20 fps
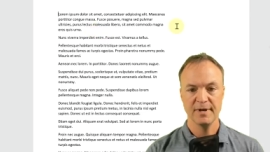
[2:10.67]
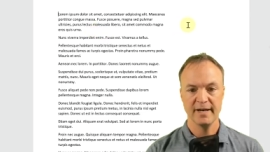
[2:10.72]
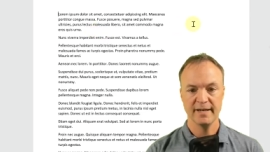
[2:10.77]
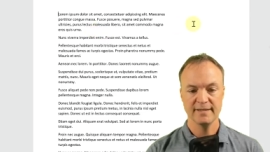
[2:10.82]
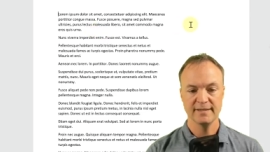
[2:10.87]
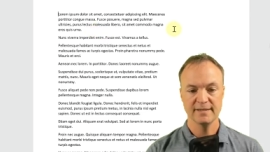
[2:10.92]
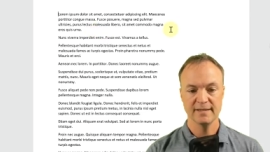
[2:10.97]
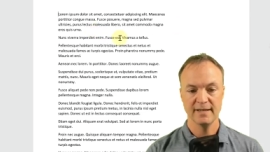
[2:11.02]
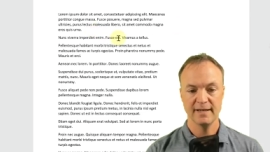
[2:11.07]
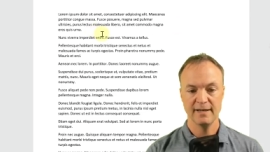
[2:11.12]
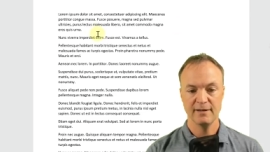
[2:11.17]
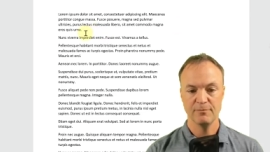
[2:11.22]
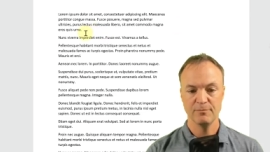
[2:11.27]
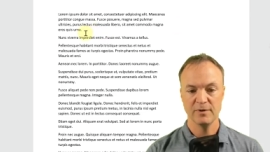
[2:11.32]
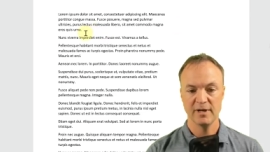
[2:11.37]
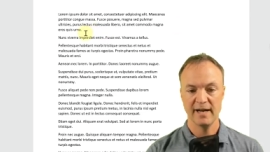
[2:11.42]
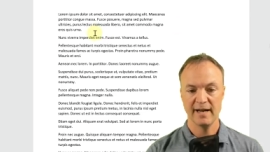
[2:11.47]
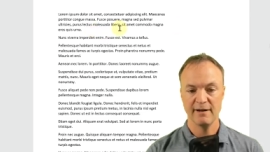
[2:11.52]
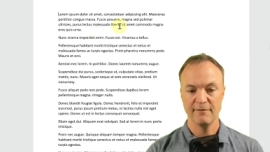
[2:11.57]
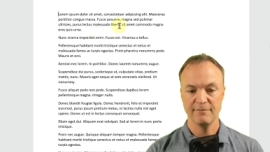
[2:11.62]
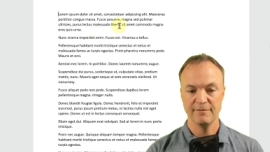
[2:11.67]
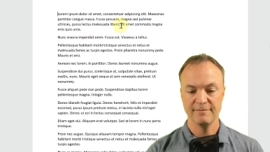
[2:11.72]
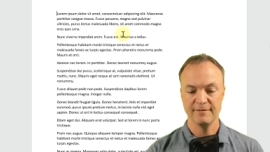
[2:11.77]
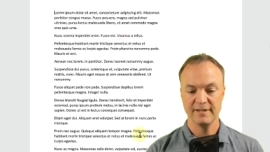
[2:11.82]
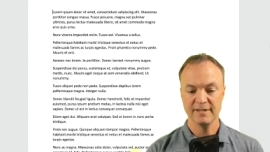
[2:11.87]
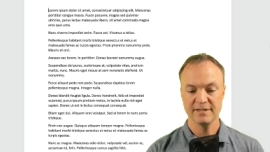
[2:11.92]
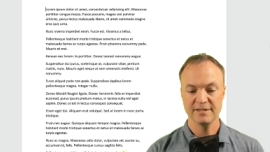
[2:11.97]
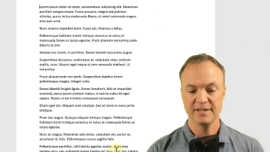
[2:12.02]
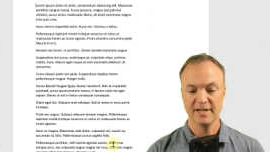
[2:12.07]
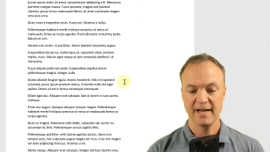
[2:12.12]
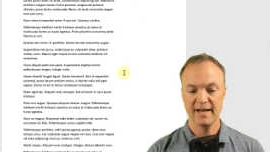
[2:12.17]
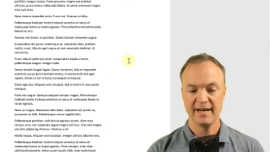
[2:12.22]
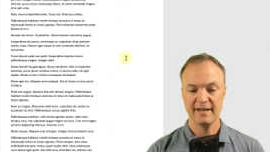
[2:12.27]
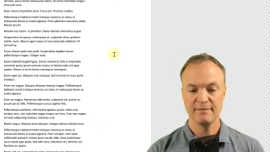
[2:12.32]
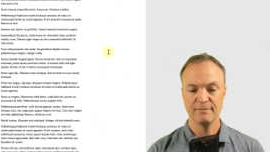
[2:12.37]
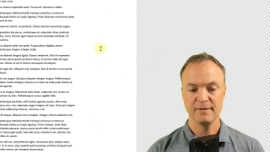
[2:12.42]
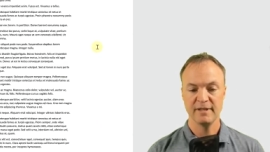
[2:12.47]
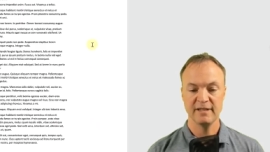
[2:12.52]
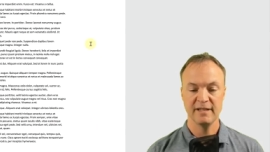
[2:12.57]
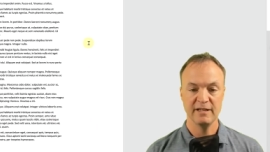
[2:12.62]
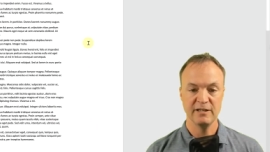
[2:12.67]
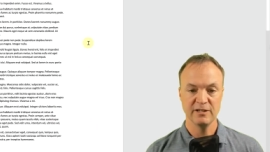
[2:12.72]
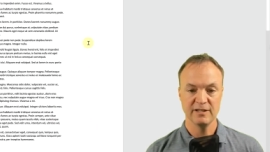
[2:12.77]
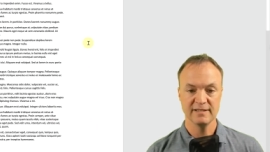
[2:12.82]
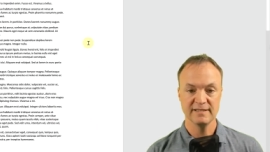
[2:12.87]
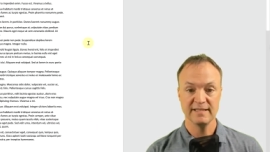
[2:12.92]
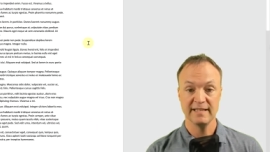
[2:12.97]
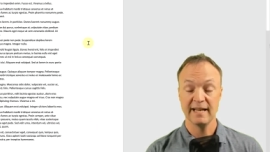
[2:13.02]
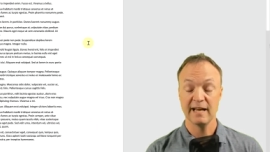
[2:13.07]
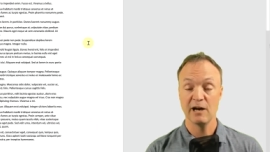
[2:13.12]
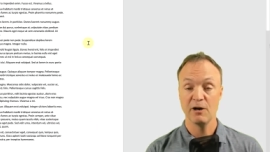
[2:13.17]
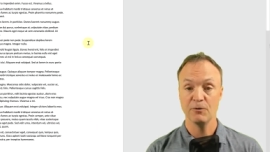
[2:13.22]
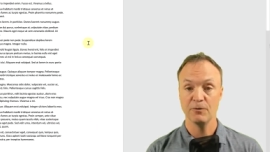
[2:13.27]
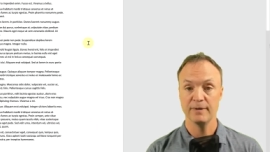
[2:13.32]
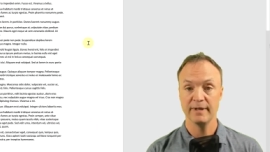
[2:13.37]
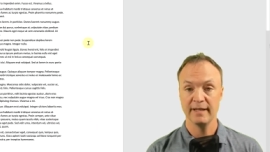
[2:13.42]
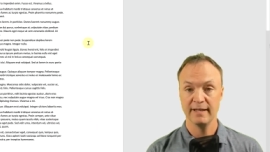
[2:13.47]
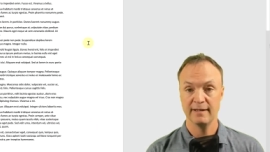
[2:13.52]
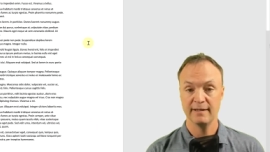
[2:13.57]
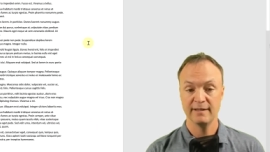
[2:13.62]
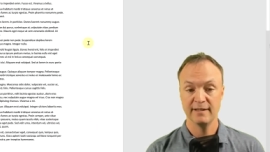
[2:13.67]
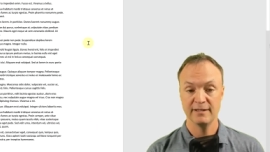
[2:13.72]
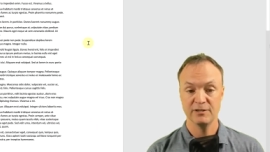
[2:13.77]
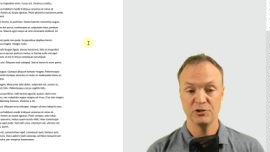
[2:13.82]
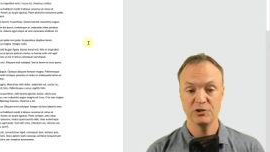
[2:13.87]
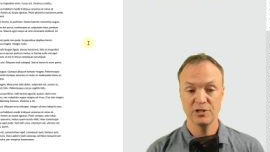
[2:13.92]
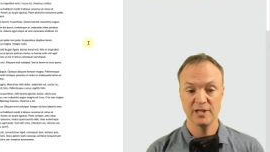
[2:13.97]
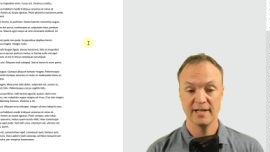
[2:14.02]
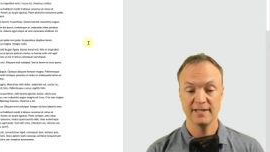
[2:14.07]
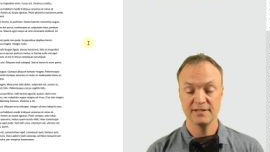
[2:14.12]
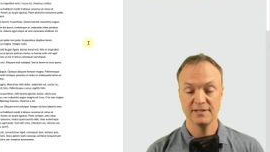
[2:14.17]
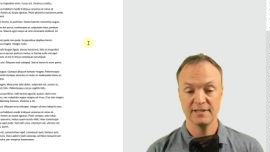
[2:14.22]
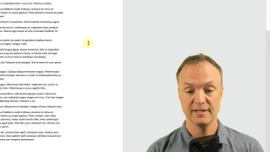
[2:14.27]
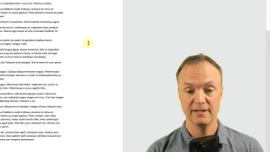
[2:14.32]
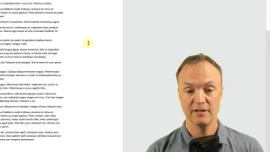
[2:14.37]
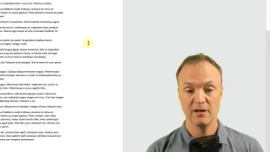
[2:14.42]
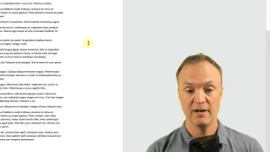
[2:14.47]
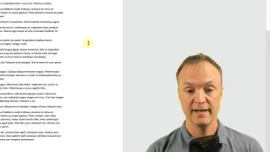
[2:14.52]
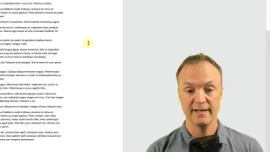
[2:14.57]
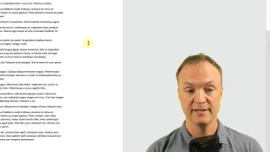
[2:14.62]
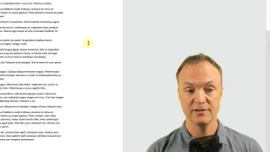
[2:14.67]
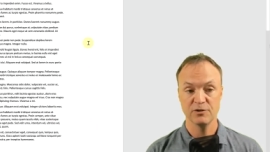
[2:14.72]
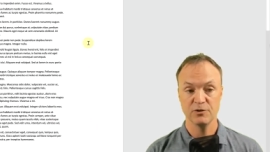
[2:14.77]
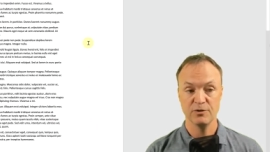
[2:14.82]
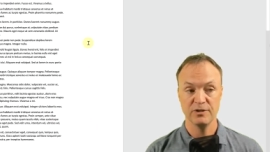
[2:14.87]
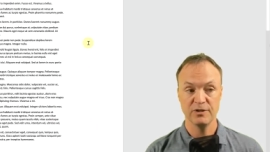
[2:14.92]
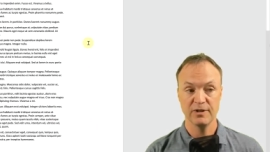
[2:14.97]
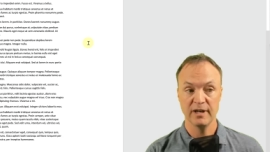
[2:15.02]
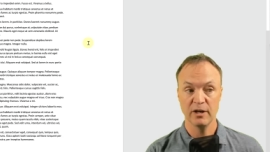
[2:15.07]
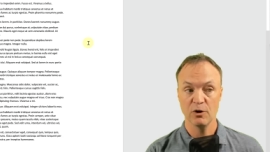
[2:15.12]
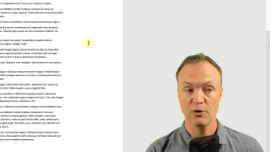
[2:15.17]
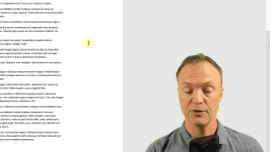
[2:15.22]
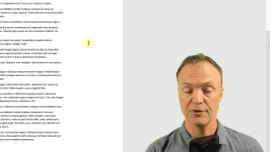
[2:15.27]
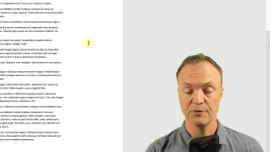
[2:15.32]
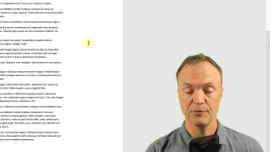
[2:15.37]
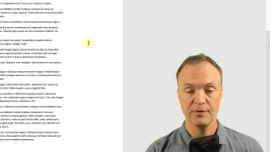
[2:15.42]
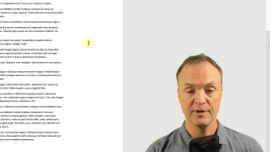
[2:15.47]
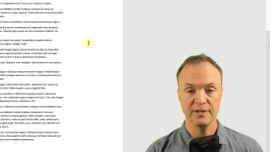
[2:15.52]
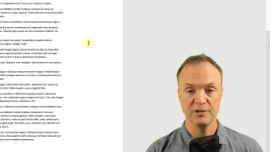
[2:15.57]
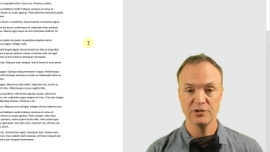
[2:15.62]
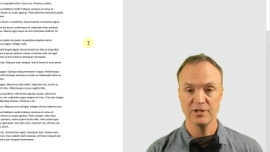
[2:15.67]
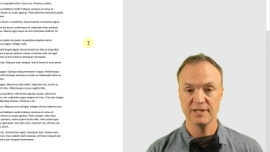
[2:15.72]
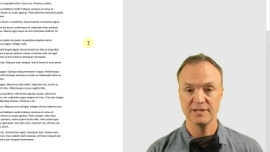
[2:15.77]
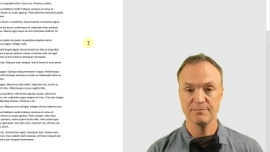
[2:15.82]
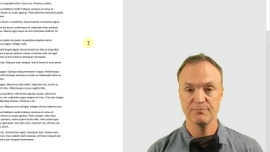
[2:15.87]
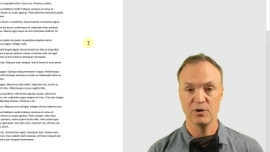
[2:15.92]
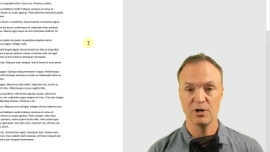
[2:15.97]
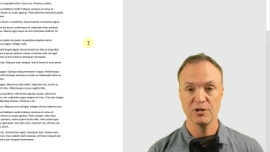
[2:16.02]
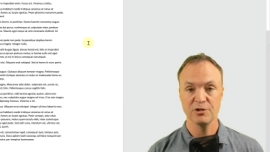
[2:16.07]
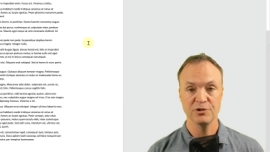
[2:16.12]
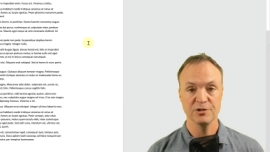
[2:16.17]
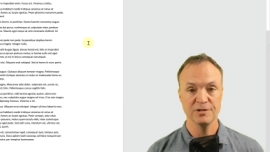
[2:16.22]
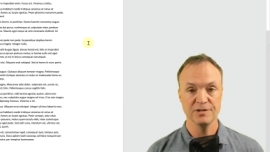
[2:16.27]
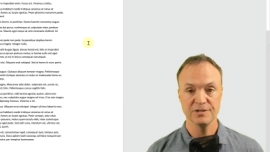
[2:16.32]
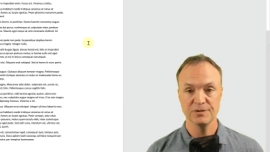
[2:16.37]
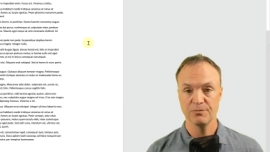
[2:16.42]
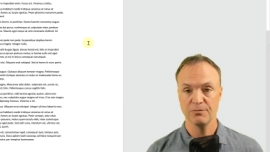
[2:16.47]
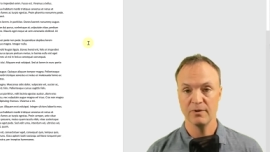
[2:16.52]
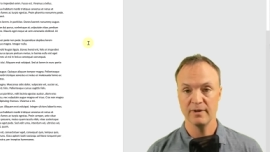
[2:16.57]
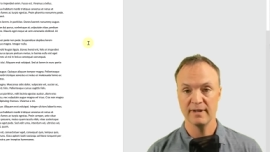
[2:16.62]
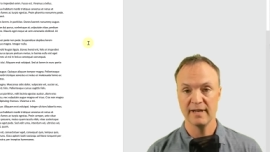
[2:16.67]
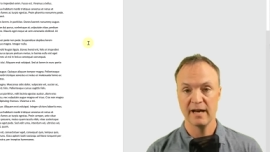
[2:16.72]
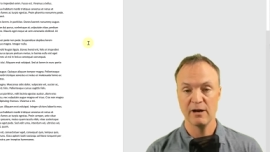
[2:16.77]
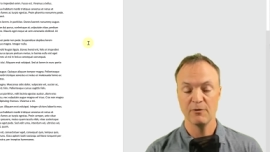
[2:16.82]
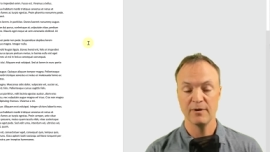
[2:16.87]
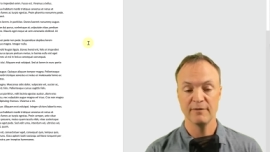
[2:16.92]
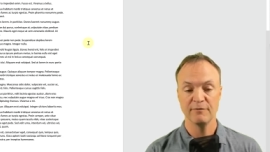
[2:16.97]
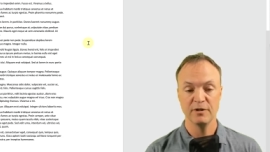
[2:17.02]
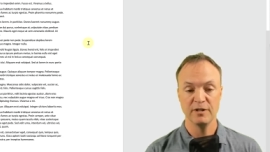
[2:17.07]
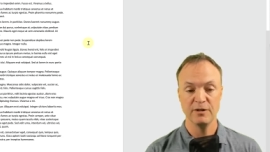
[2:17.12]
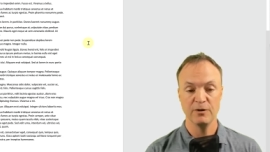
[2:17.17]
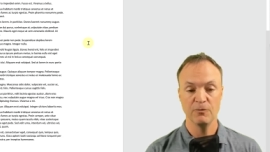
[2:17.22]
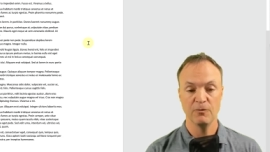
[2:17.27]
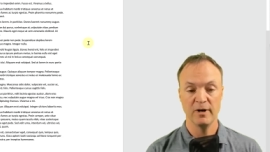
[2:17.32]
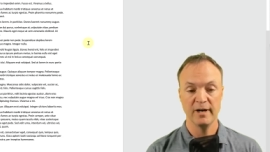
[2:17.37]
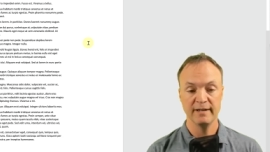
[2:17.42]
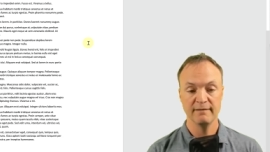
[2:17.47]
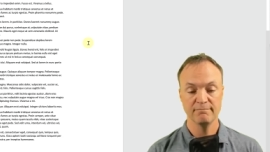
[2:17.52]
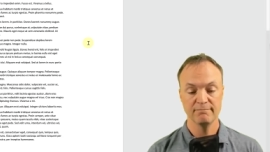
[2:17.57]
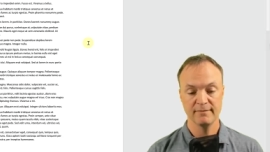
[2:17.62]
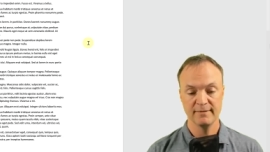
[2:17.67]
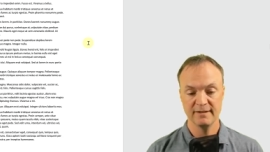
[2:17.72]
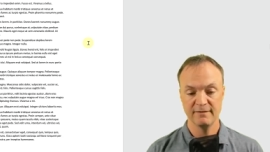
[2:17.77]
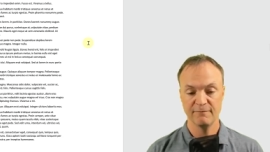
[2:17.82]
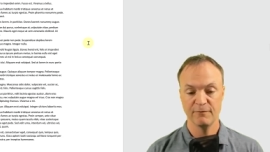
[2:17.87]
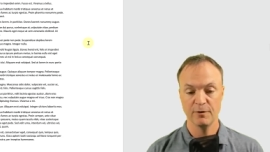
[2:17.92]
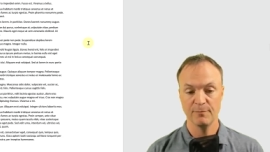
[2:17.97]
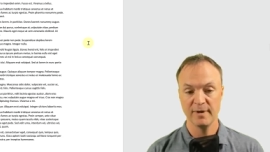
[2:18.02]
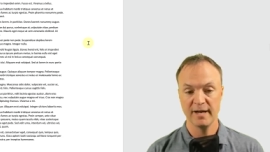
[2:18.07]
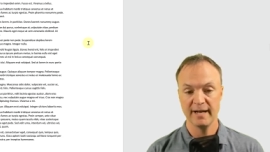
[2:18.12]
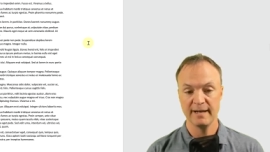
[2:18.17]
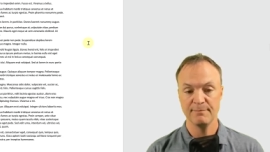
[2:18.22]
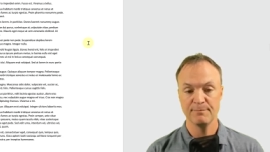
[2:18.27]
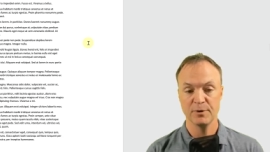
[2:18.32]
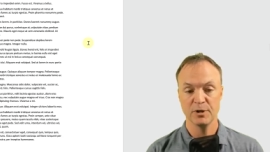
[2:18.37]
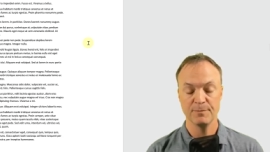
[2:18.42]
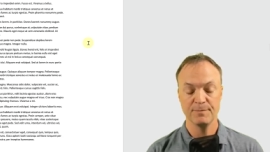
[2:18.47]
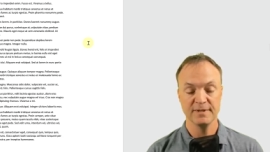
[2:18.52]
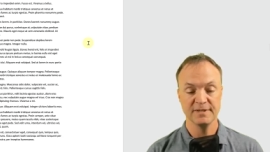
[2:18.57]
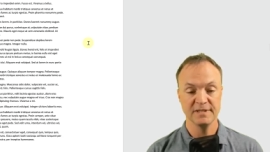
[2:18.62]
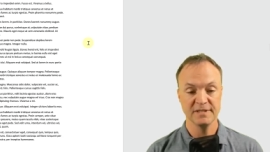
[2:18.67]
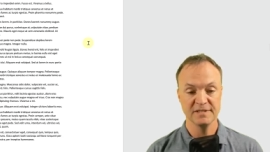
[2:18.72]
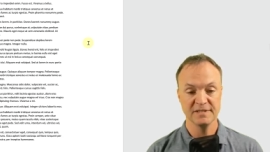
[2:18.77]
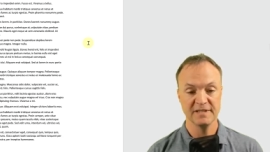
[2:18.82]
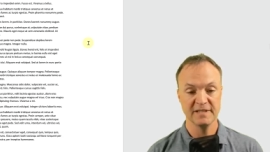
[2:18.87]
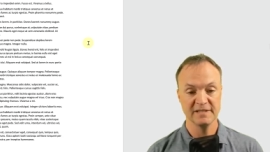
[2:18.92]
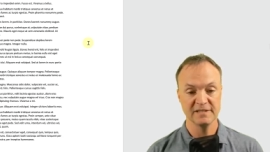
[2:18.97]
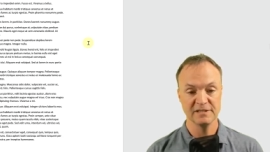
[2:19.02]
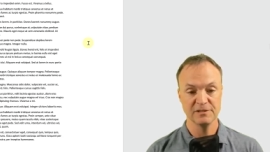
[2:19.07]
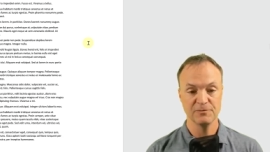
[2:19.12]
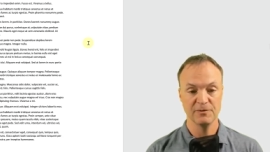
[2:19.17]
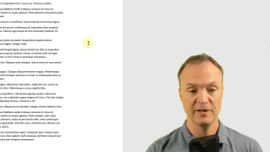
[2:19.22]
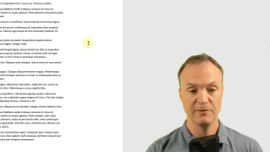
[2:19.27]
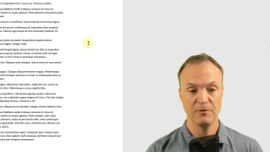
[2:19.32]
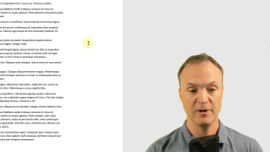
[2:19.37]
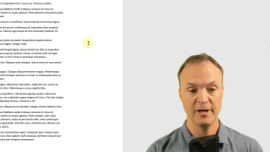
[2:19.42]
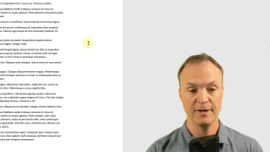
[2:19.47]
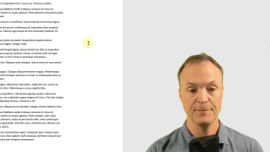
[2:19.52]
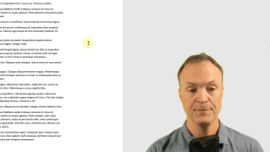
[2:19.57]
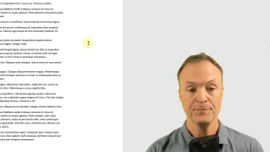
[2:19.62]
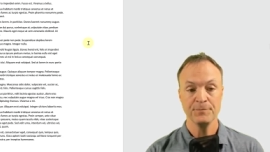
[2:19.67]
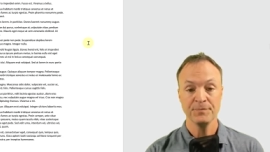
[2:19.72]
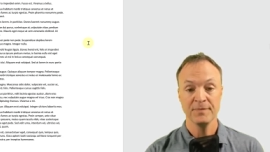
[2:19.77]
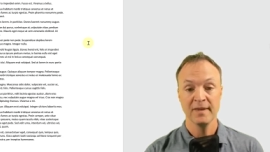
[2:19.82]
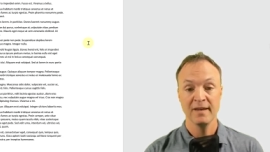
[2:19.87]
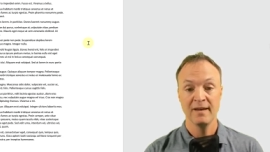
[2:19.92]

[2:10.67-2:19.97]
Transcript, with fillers: But I have this side, and then you can see how it adjusted on it. So you can go through and adjust margins however you'd want. For my purposes, this is what I want.